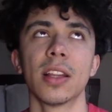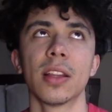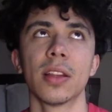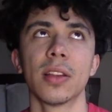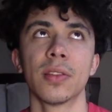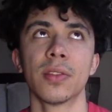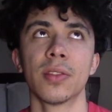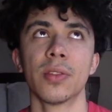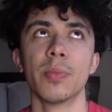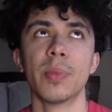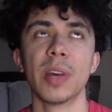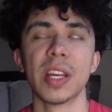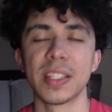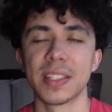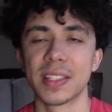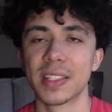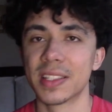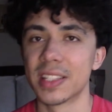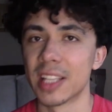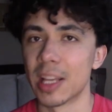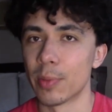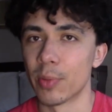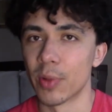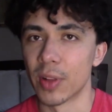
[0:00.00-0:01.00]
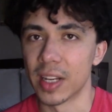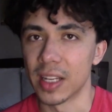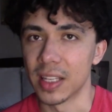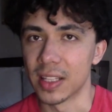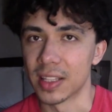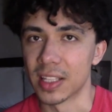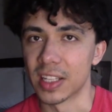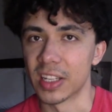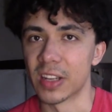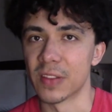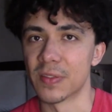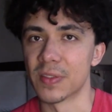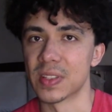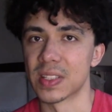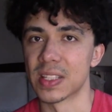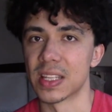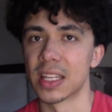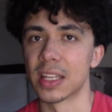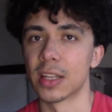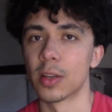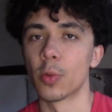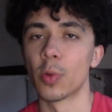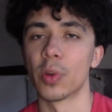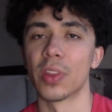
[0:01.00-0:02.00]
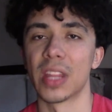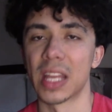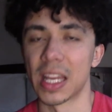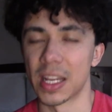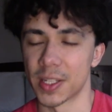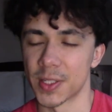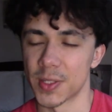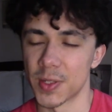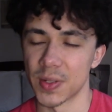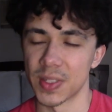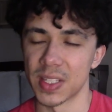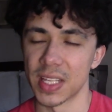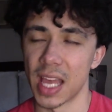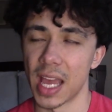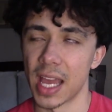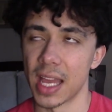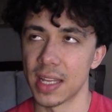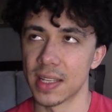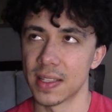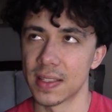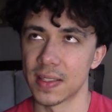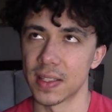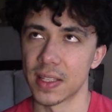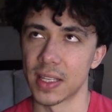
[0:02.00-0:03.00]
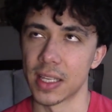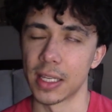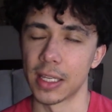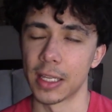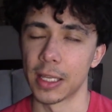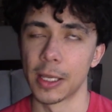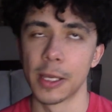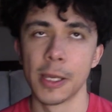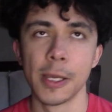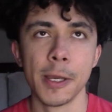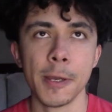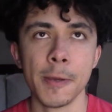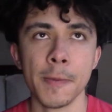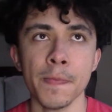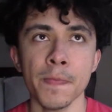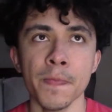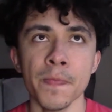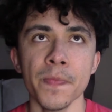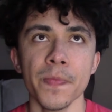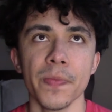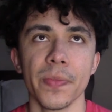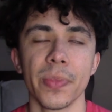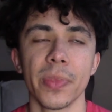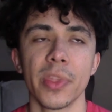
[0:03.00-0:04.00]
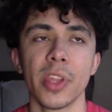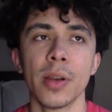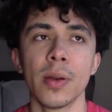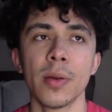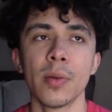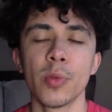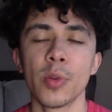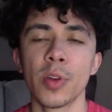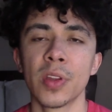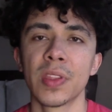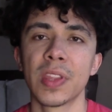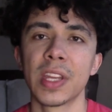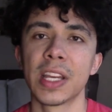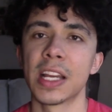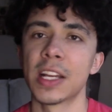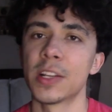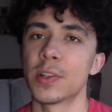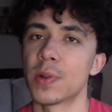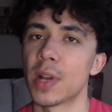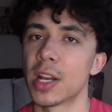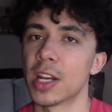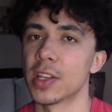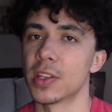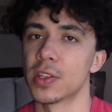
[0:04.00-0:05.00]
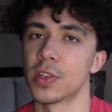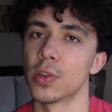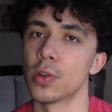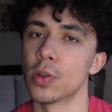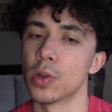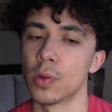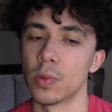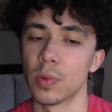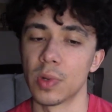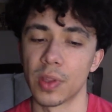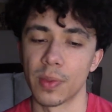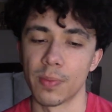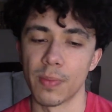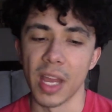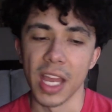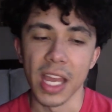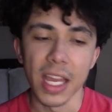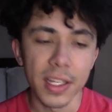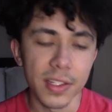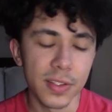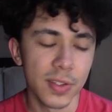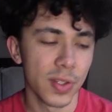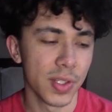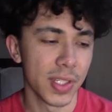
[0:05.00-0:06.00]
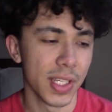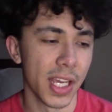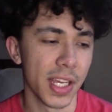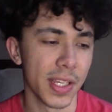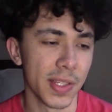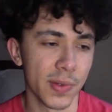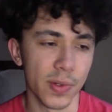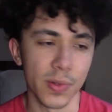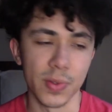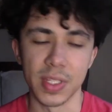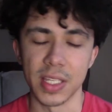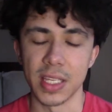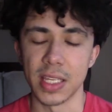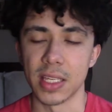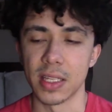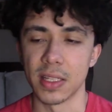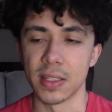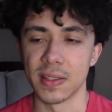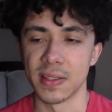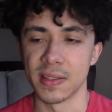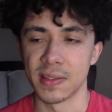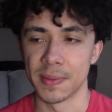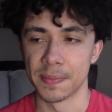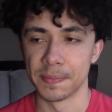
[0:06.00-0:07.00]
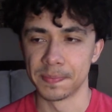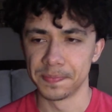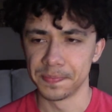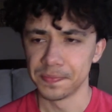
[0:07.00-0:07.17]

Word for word: The best example I can think of is like with exercise, like the number one thing I try to do with my exercise routines